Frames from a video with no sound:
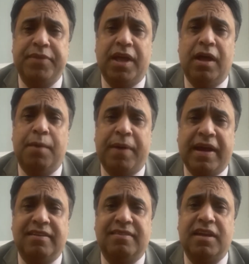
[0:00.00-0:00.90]

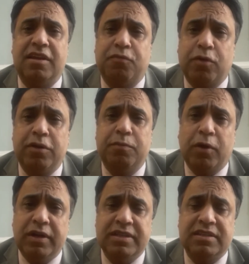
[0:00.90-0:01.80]
Pakistani foreign
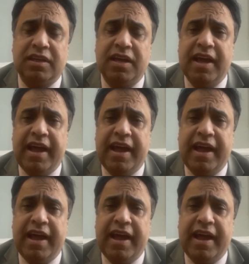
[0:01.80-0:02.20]
policy.